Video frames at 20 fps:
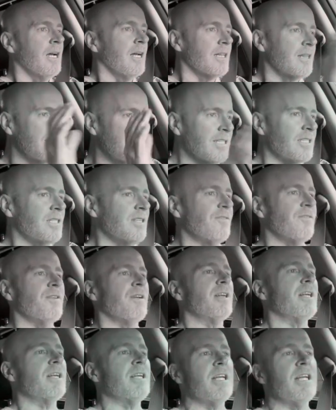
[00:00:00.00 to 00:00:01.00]
This
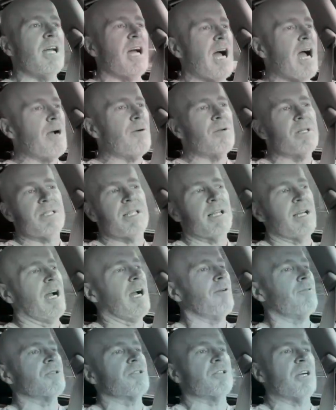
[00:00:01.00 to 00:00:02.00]
Infiniti, I
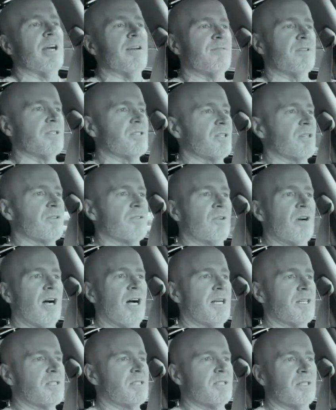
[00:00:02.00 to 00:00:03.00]
would drive this
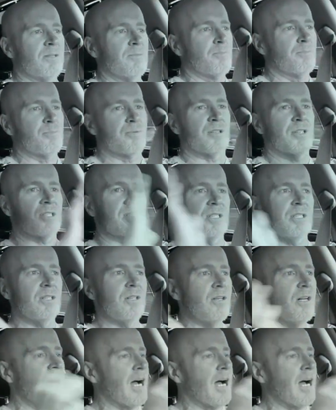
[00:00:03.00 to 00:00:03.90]
across Brazil.